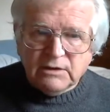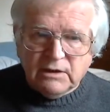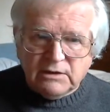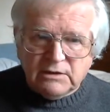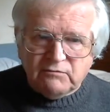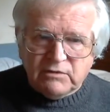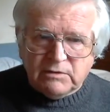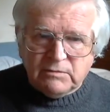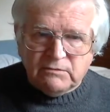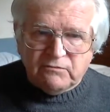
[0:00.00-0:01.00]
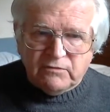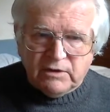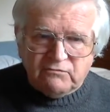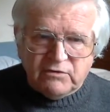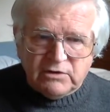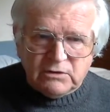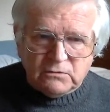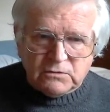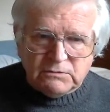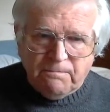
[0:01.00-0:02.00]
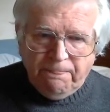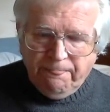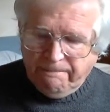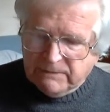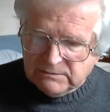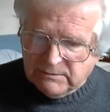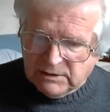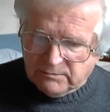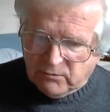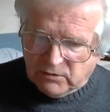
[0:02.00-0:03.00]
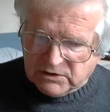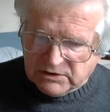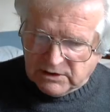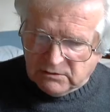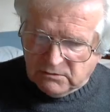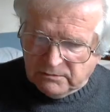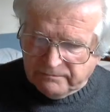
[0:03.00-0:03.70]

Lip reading: I covered them in 5 videos. But some other points now.